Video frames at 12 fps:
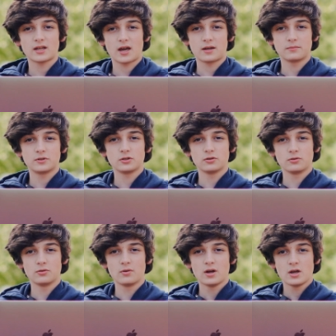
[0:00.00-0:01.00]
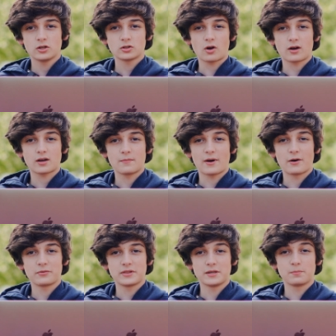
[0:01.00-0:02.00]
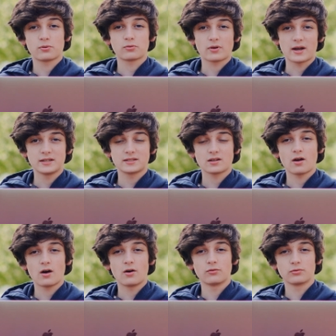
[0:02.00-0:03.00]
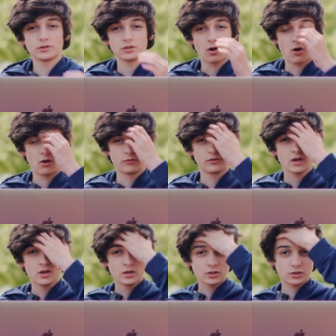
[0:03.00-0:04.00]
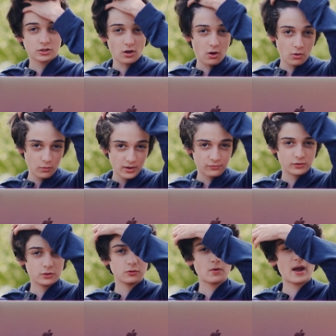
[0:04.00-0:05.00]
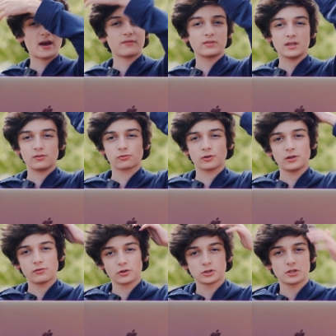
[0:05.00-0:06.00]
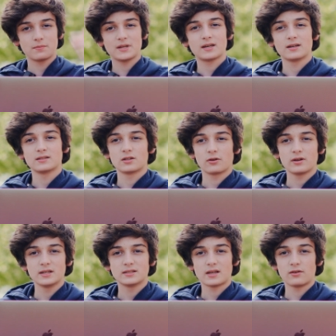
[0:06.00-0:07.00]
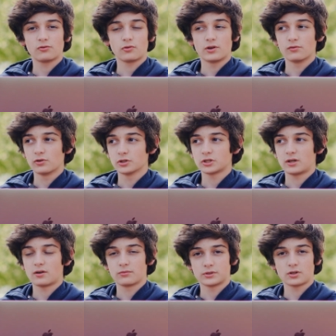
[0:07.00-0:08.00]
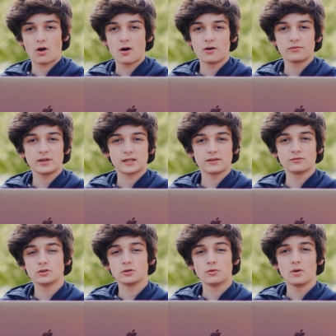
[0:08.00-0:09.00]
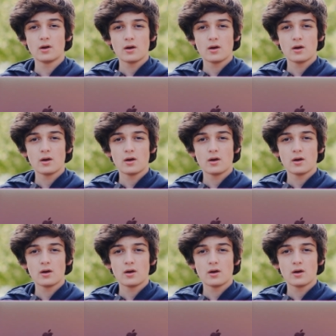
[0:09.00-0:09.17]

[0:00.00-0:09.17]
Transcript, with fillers: time to talk about the price of Resolve. So if you have the free version, because there is a free version of Resolve, it gives you